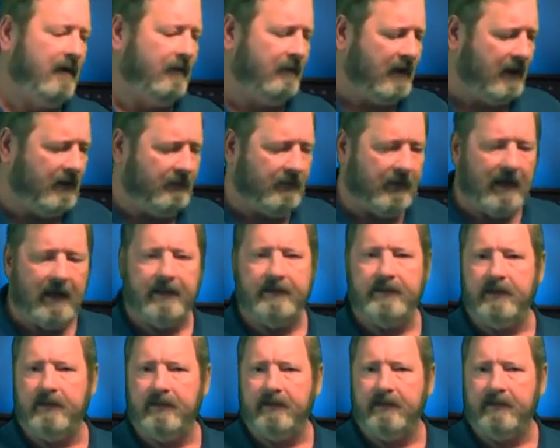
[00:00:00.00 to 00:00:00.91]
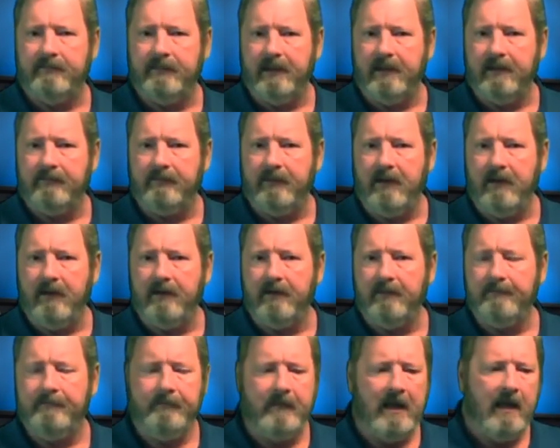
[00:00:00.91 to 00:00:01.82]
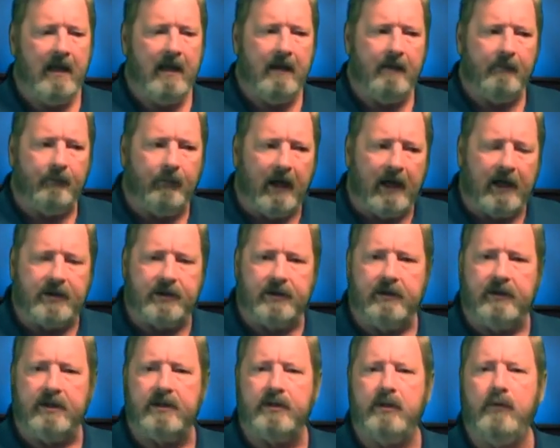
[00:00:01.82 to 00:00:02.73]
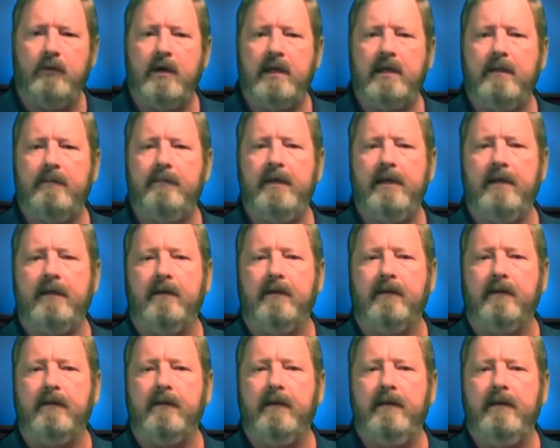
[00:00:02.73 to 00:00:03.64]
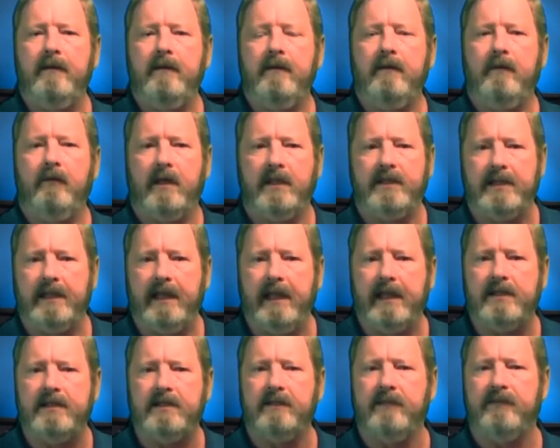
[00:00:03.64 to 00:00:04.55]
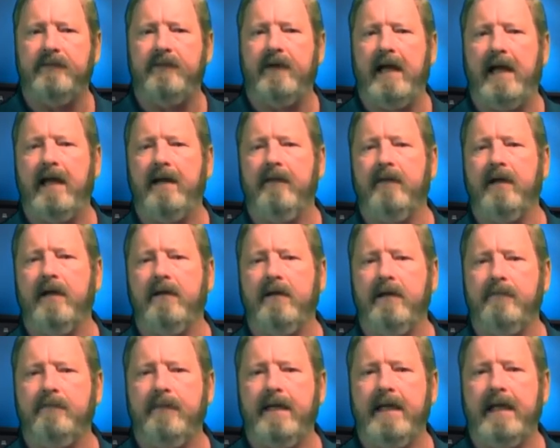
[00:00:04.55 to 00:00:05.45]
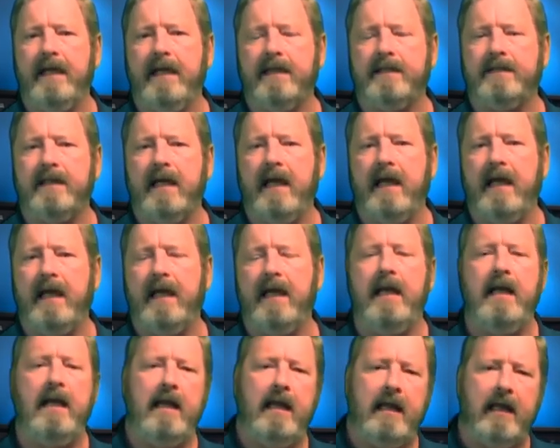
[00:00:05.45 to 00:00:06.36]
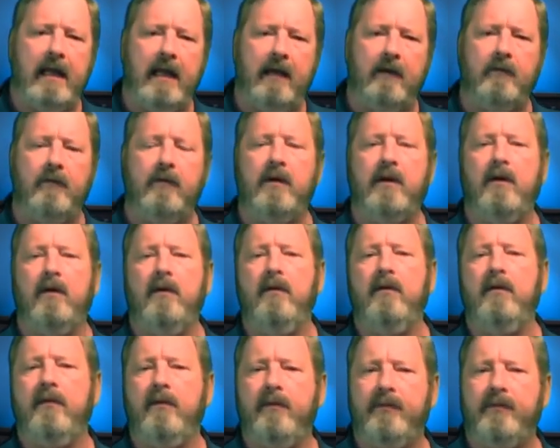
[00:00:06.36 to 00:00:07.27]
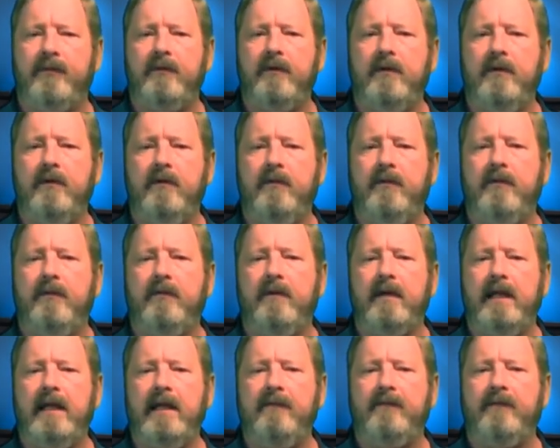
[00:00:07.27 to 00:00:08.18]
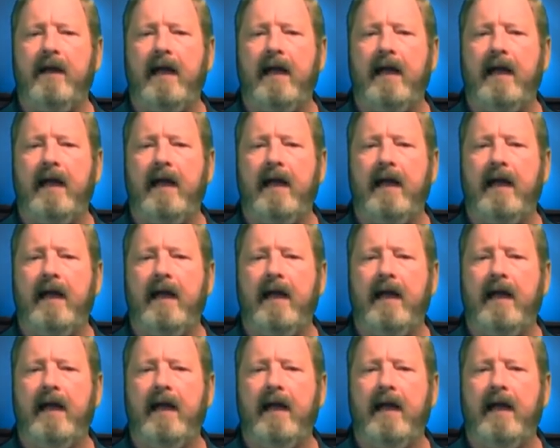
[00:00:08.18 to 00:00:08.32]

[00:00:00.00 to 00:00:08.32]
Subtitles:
Well, when I turn the pump on, pressure is going to build. Once it gets to 500 psi, it will go through the relief